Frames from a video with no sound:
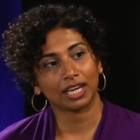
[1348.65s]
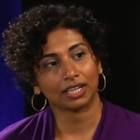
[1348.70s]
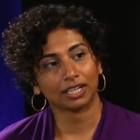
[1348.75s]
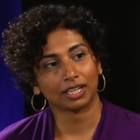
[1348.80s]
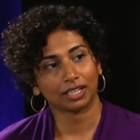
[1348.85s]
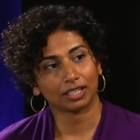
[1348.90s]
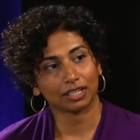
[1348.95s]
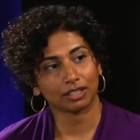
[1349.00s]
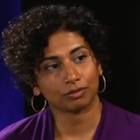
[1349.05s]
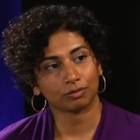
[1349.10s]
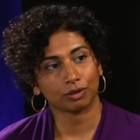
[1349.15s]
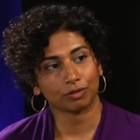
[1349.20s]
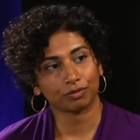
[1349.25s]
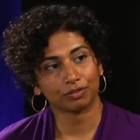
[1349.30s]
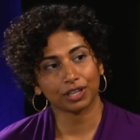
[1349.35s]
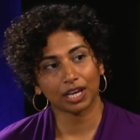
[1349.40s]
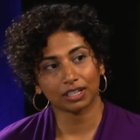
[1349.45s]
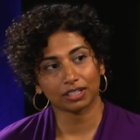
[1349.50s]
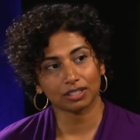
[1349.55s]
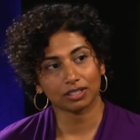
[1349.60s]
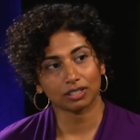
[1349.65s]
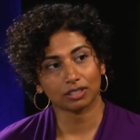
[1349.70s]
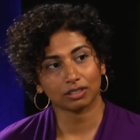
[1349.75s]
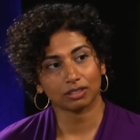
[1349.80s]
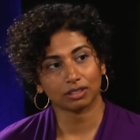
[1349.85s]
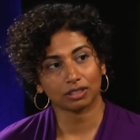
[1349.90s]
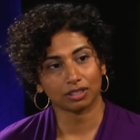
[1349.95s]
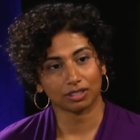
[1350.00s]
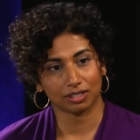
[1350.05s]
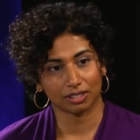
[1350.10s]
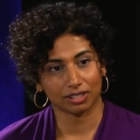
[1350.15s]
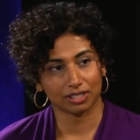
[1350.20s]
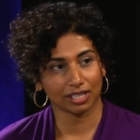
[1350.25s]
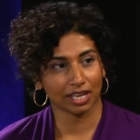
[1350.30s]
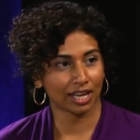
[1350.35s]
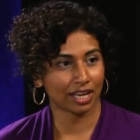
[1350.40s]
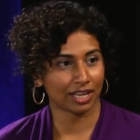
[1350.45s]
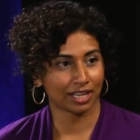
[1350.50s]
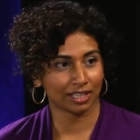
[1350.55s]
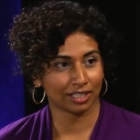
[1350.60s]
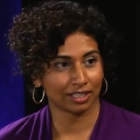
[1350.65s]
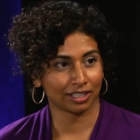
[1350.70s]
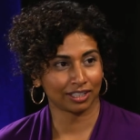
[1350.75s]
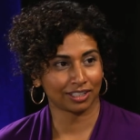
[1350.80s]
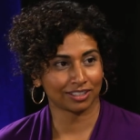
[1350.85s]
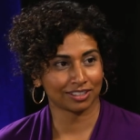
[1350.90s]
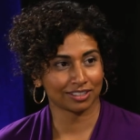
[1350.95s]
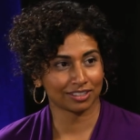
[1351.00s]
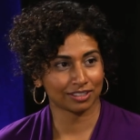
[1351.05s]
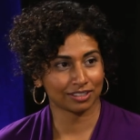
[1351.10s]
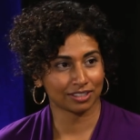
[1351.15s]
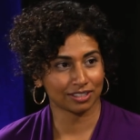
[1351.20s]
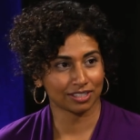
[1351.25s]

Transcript: and it can reflect the society's